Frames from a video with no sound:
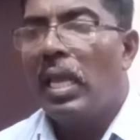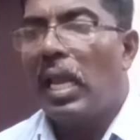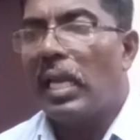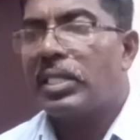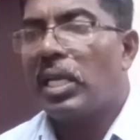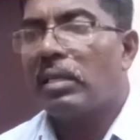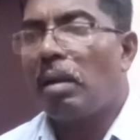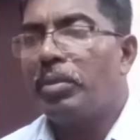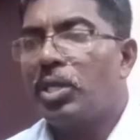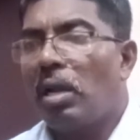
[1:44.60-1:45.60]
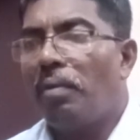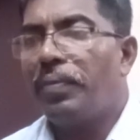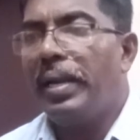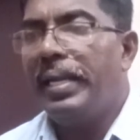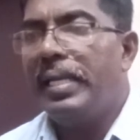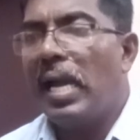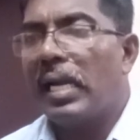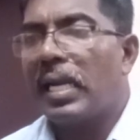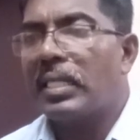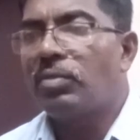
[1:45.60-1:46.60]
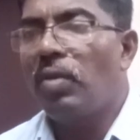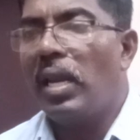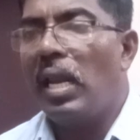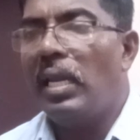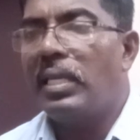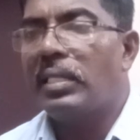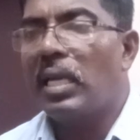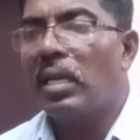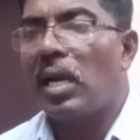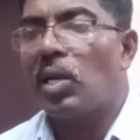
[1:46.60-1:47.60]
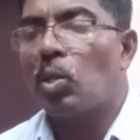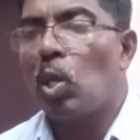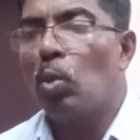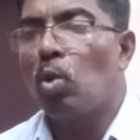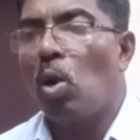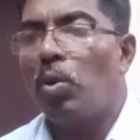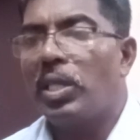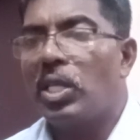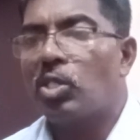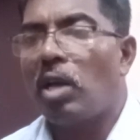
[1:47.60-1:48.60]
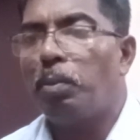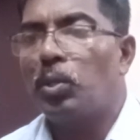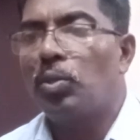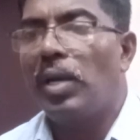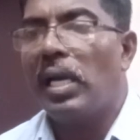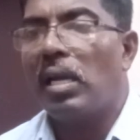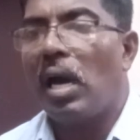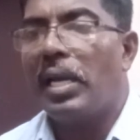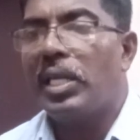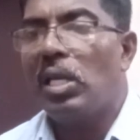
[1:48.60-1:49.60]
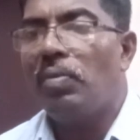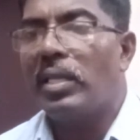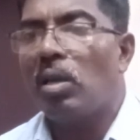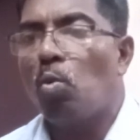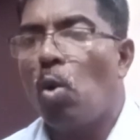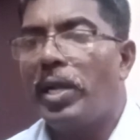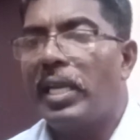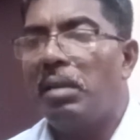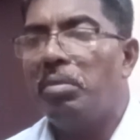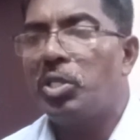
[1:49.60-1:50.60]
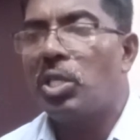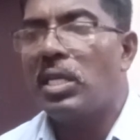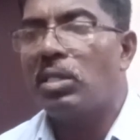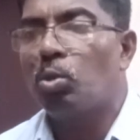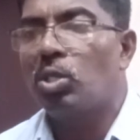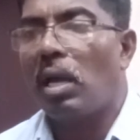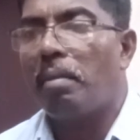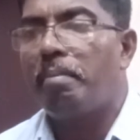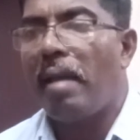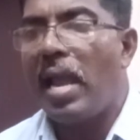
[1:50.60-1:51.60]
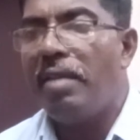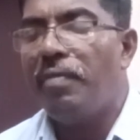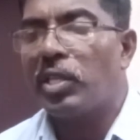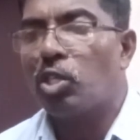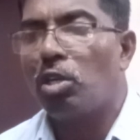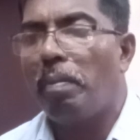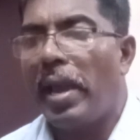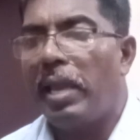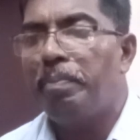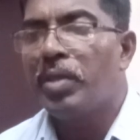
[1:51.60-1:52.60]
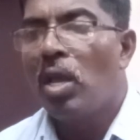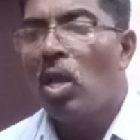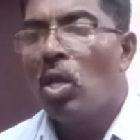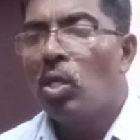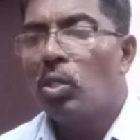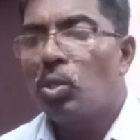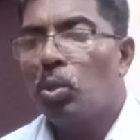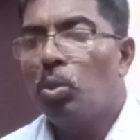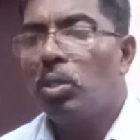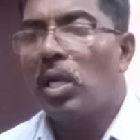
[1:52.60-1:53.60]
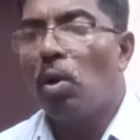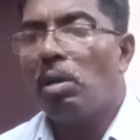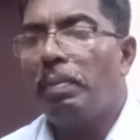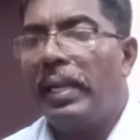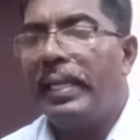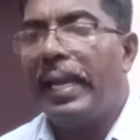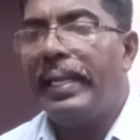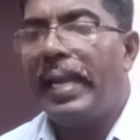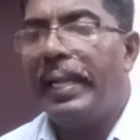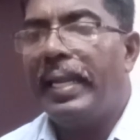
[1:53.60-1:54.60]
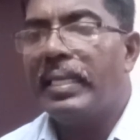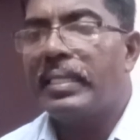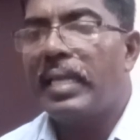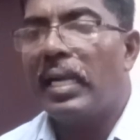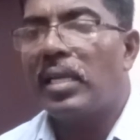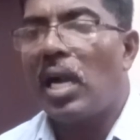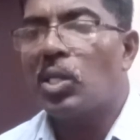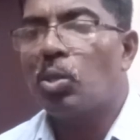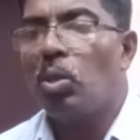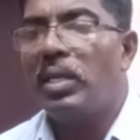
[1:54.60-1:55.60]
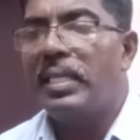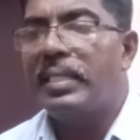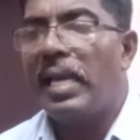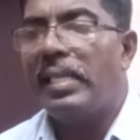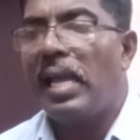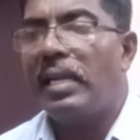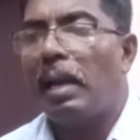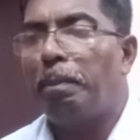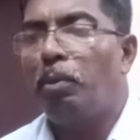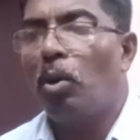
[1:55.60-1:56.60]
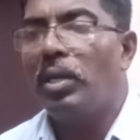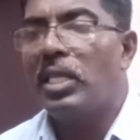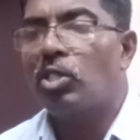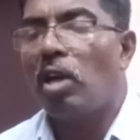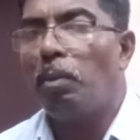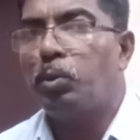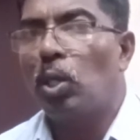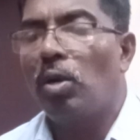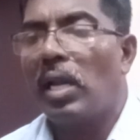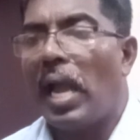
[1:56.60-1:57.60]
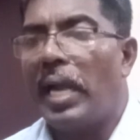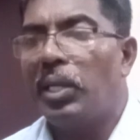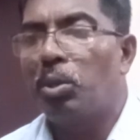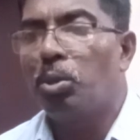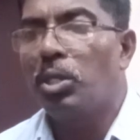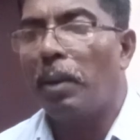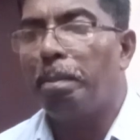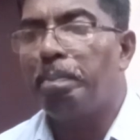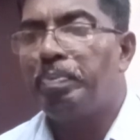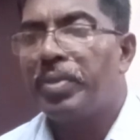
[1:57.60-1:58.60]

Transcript: Election Commission of India has very little control over the software or even the voting machines, which are manufactured by two government entities that also design and upload the software and to them.